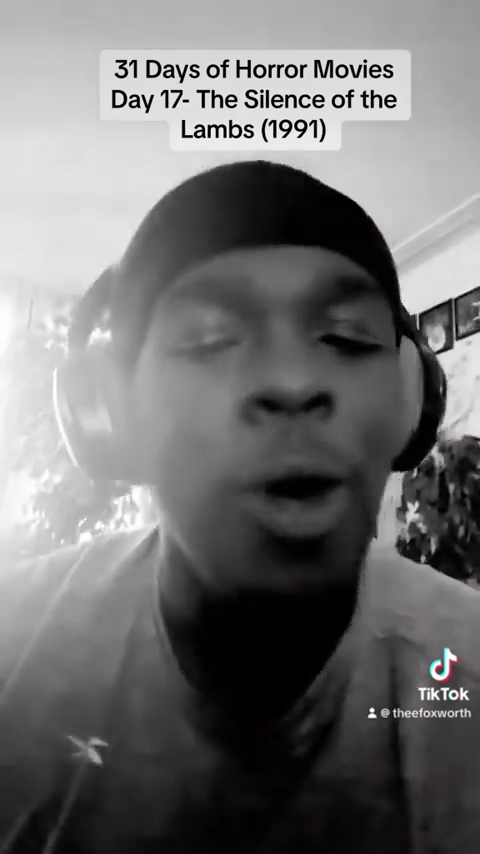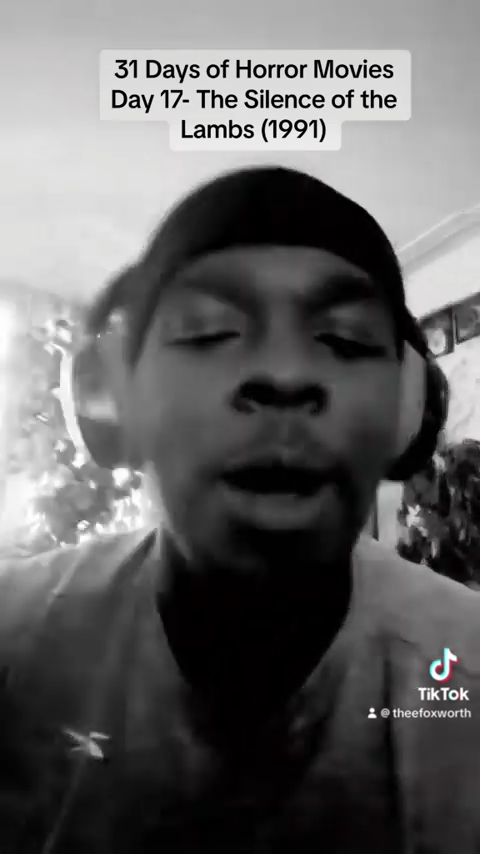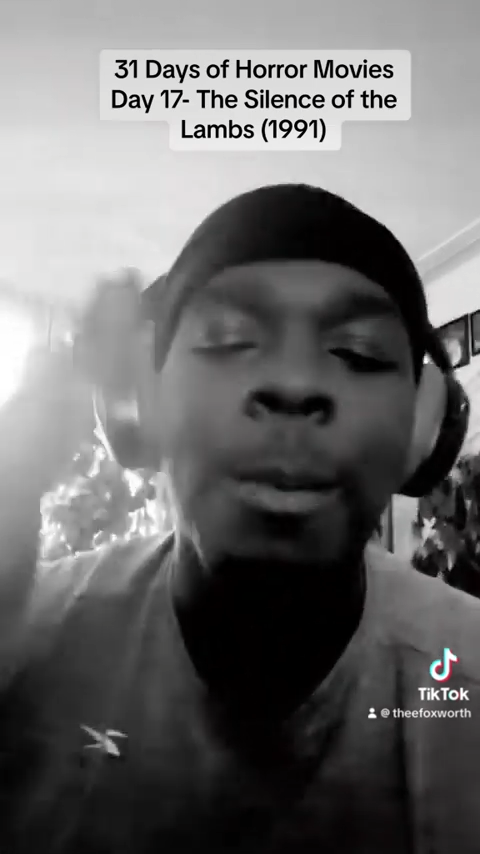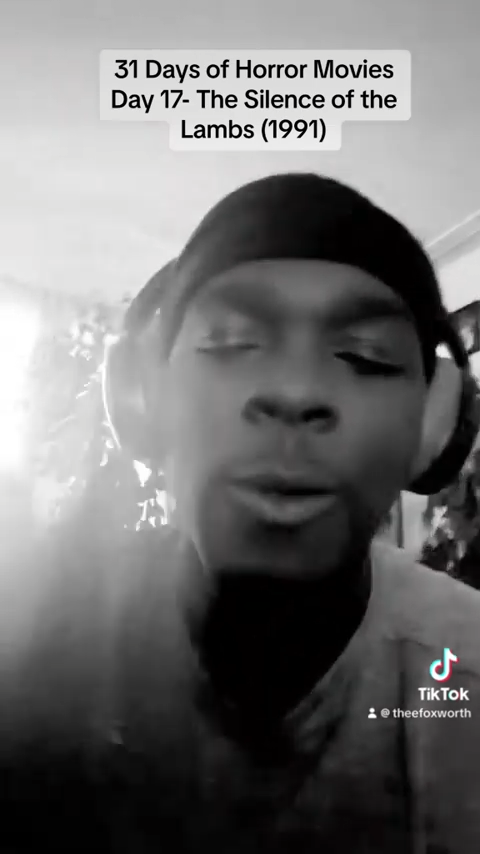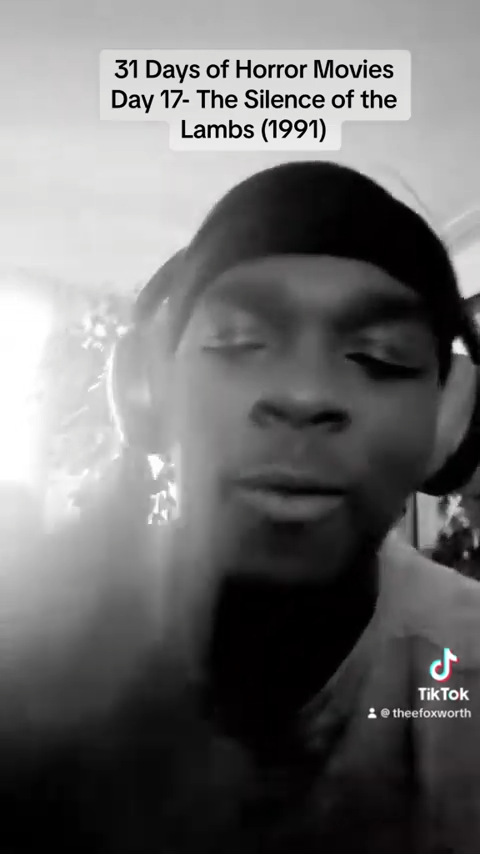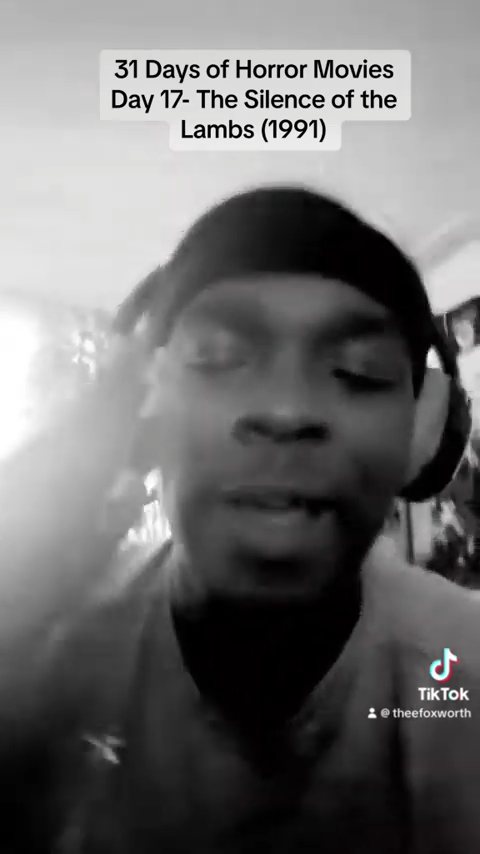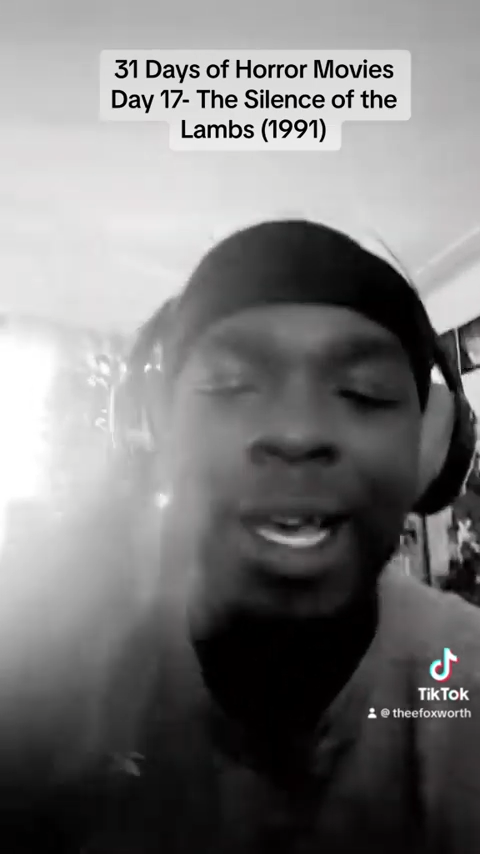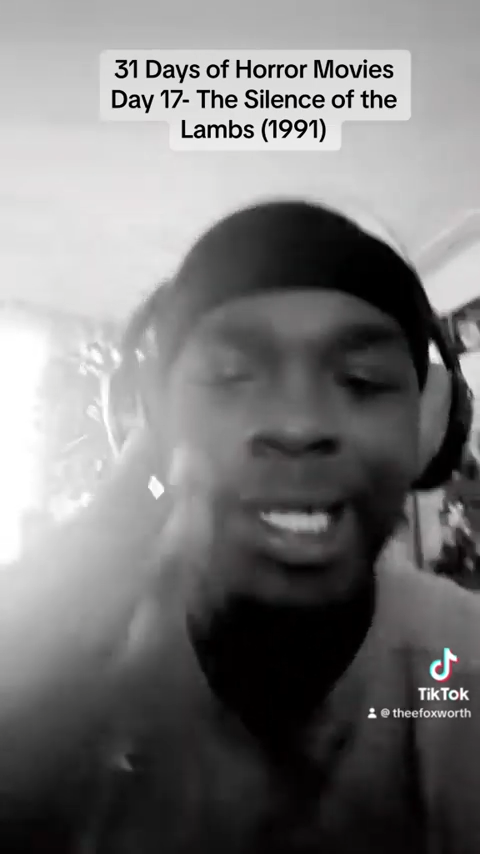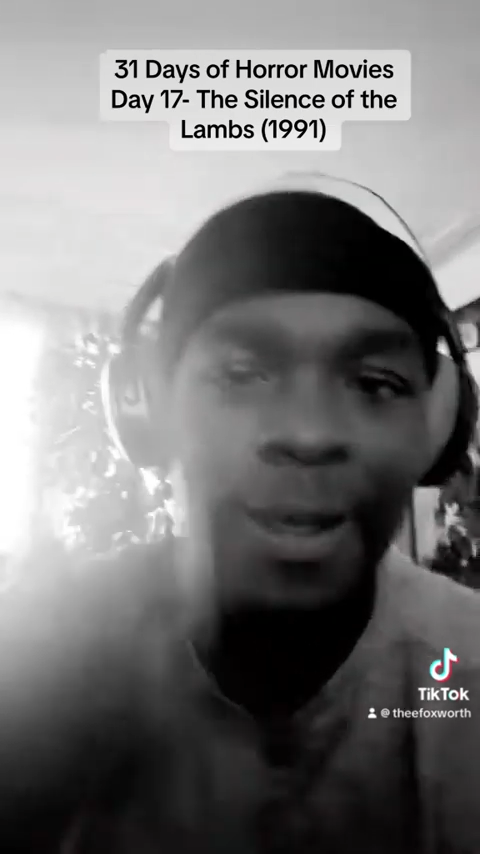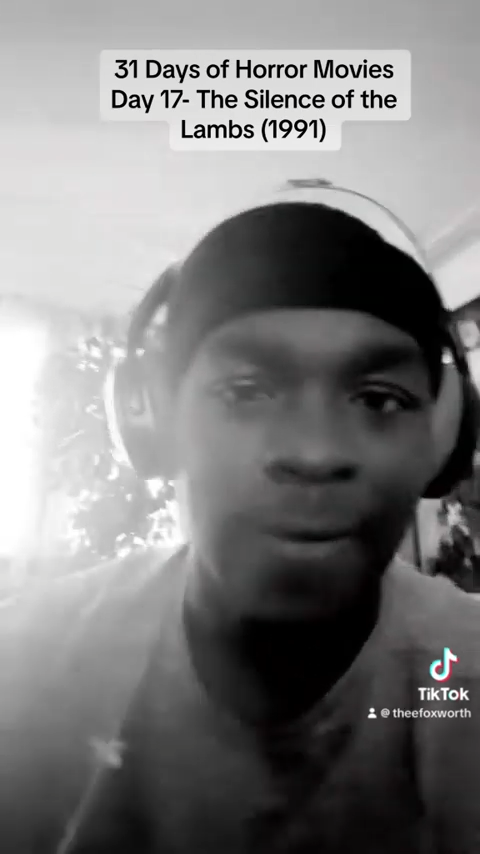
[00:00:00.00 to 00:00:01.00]
a movie
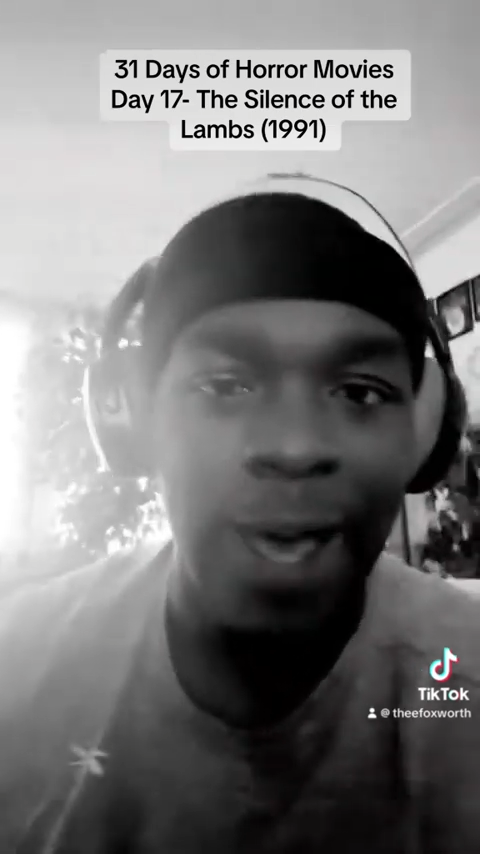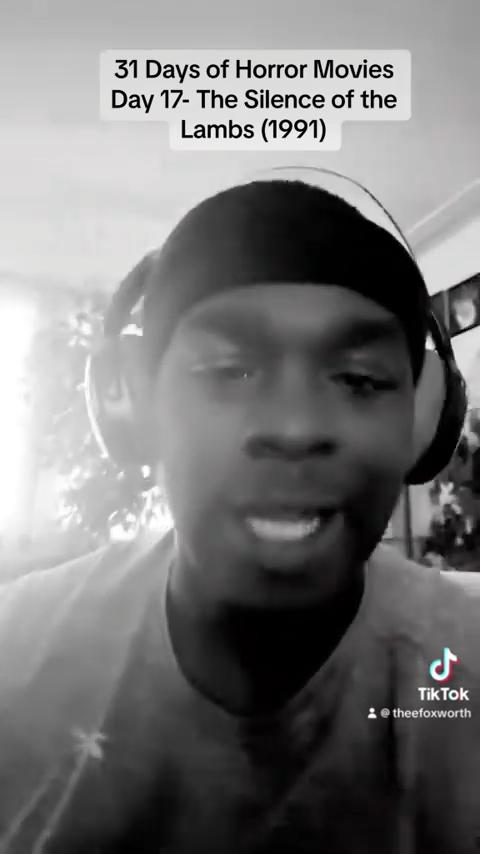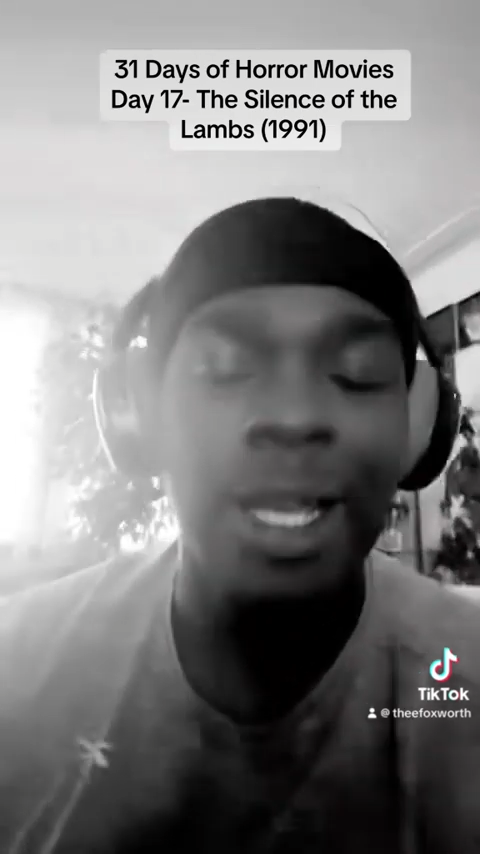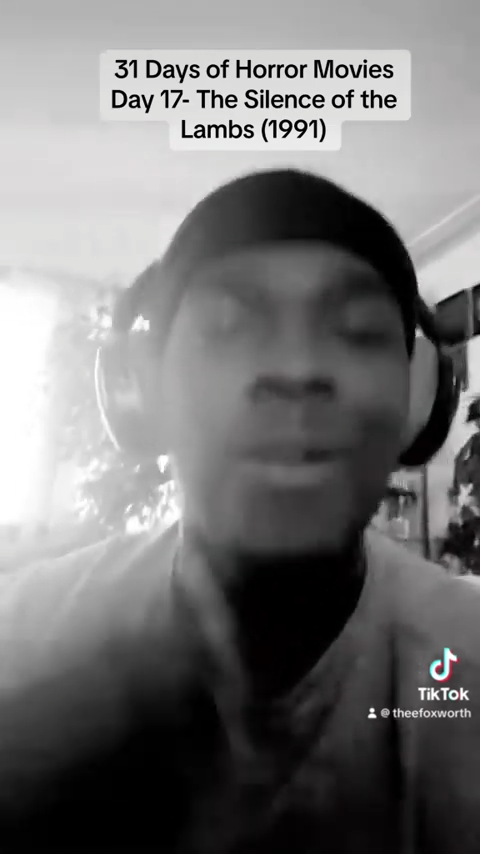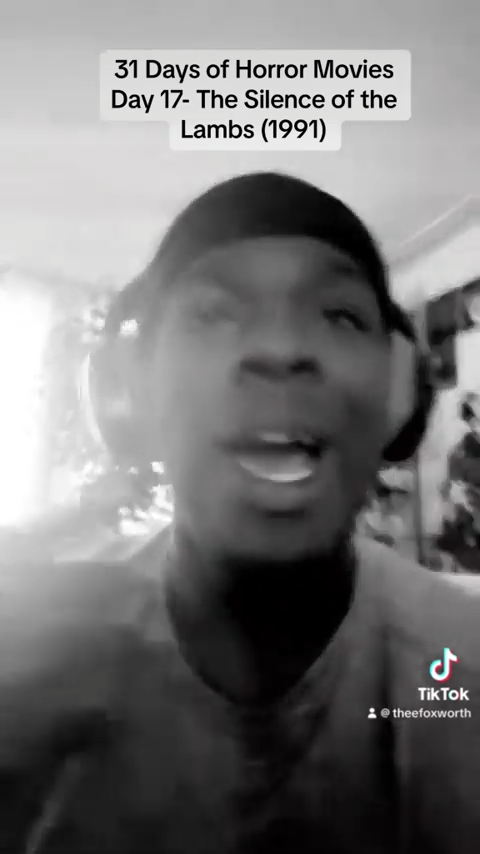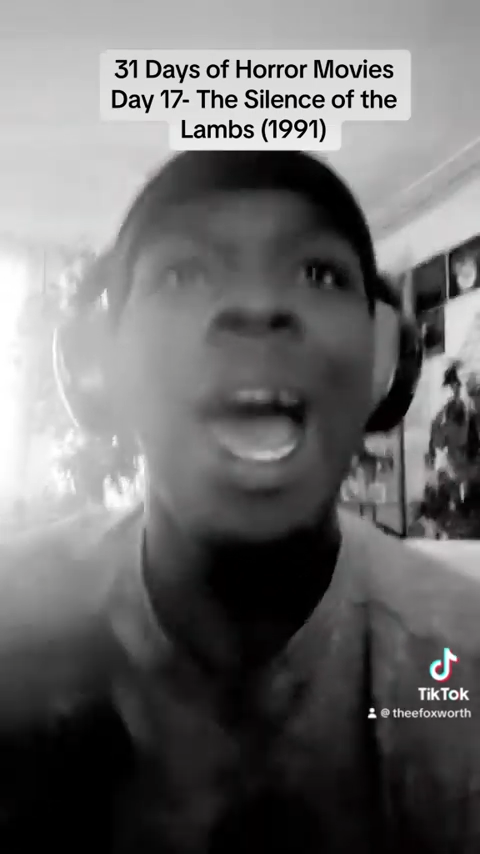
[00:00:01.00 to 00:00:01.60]
is effective.